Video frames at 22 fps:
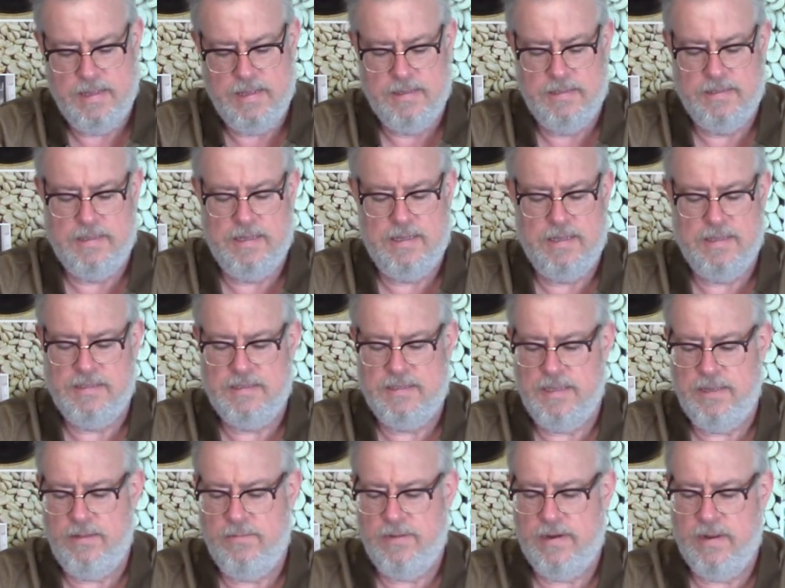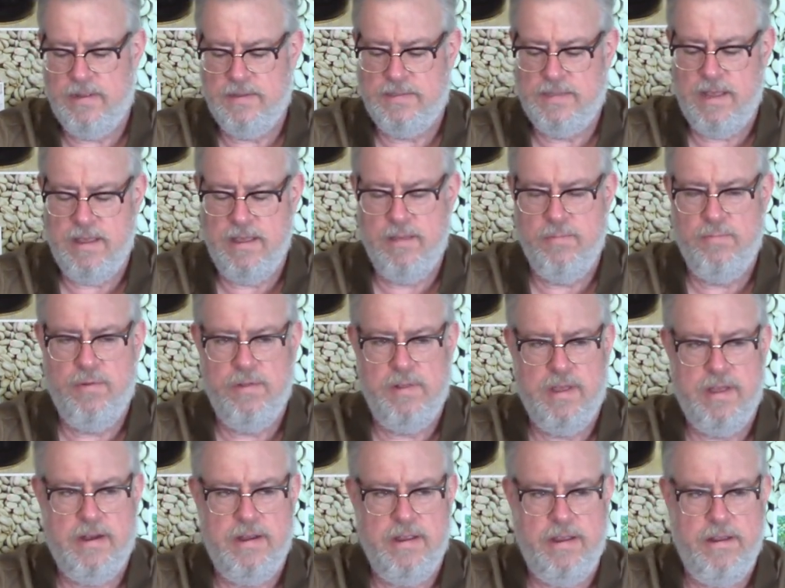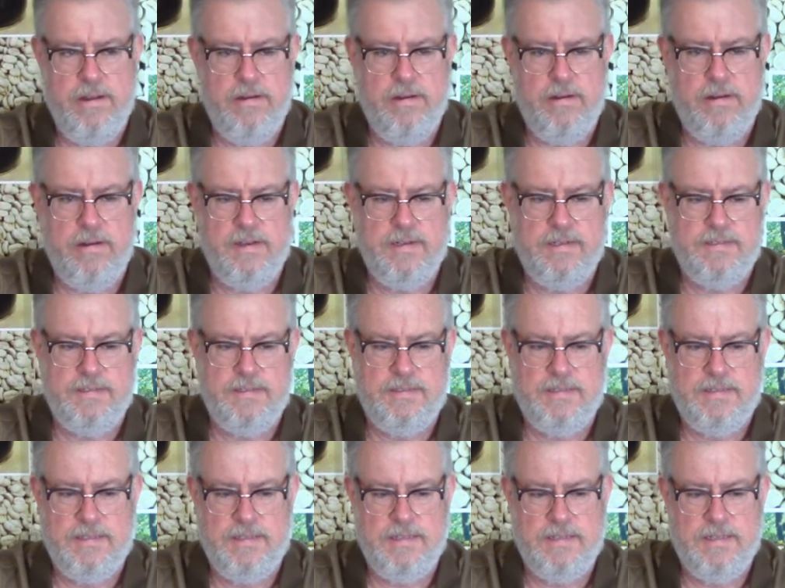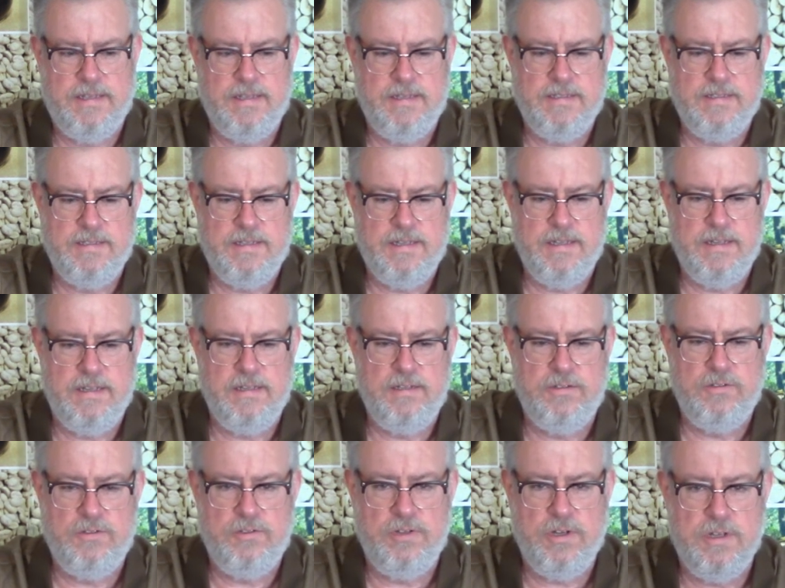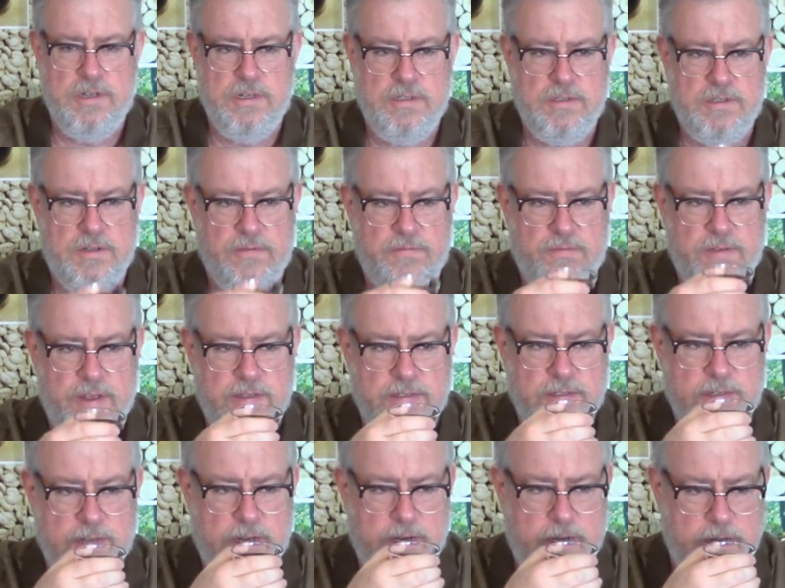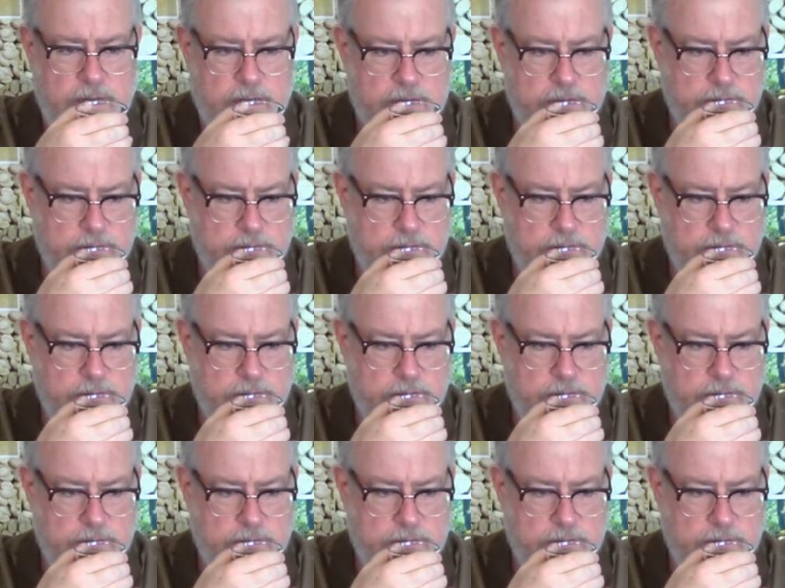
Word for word: So let's see what else I can pull out of here. This is just fascinating.